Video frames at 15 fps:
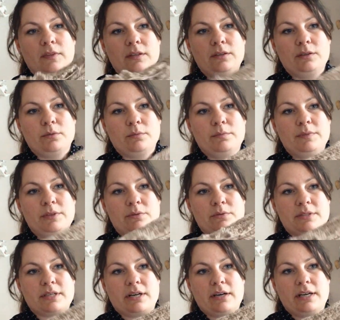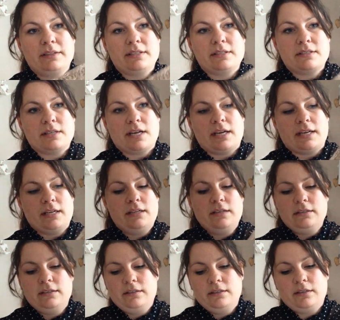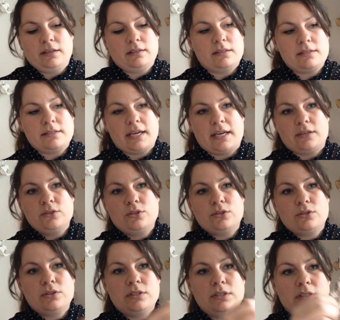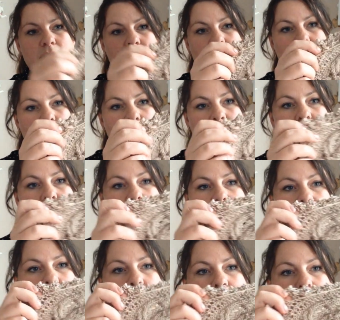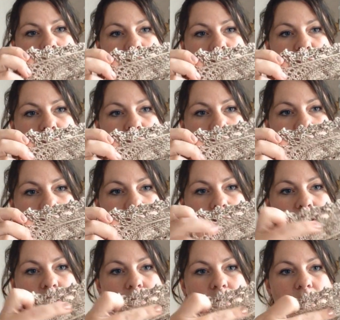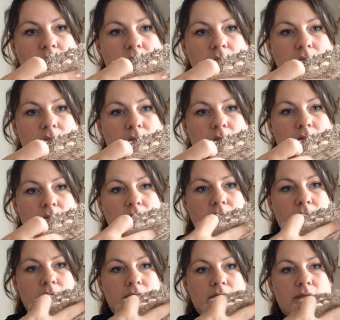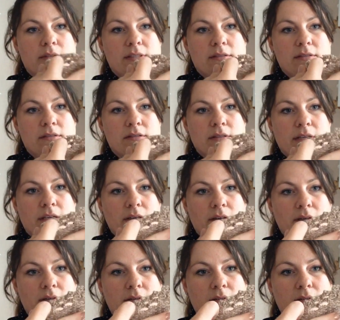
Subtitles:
you start on this side. on this edge. And then you work these, this is like